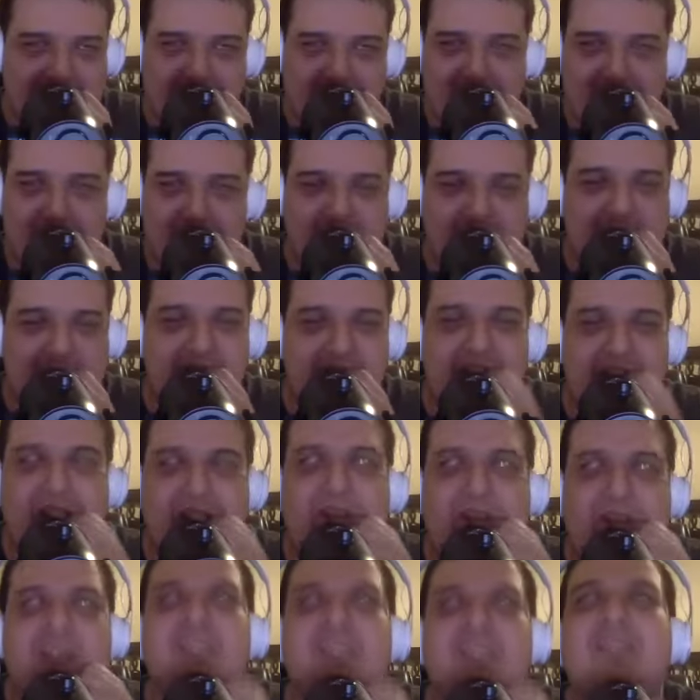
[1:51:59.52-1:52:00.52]
But you,
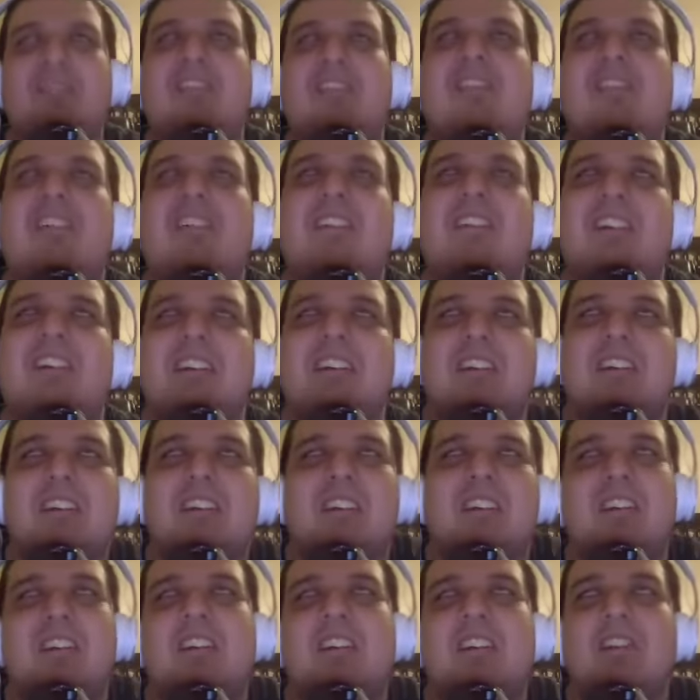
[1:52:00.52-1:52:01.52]
no, no, wait, hold on.
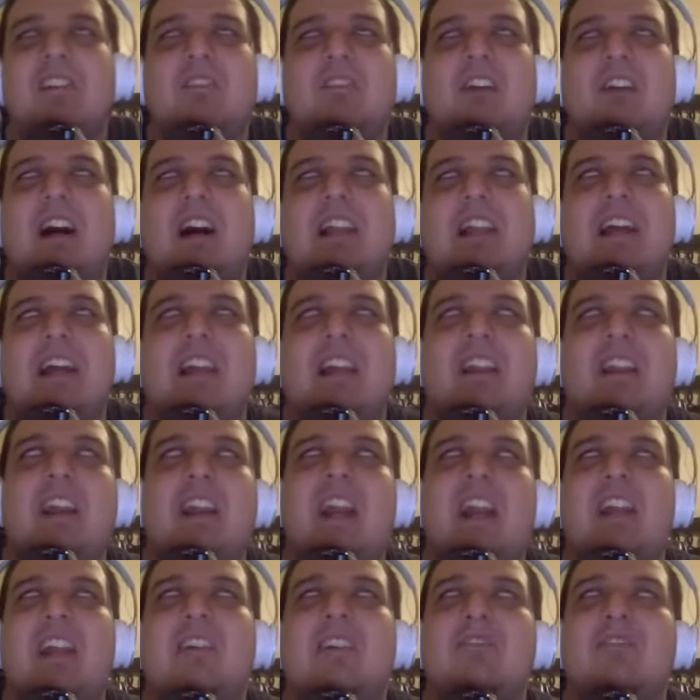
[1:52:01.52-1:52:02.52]
You got like
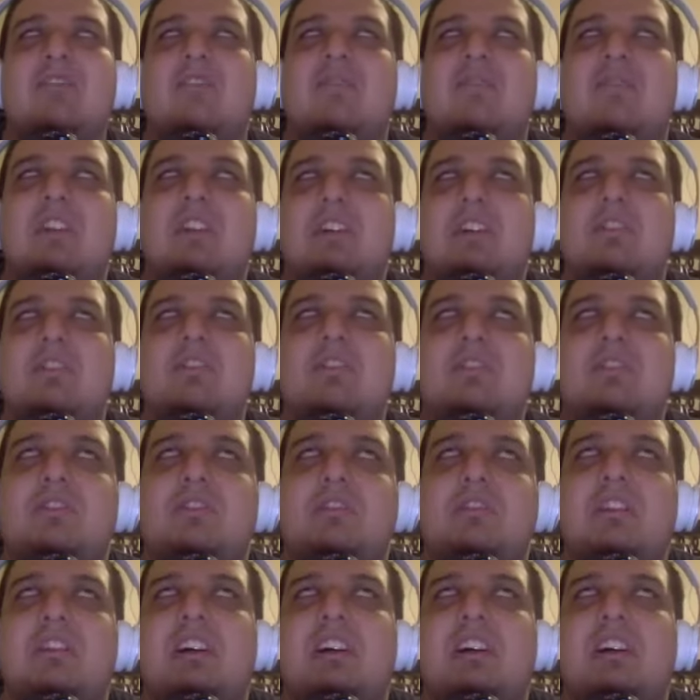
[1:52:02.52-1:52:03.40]
eight hundred views,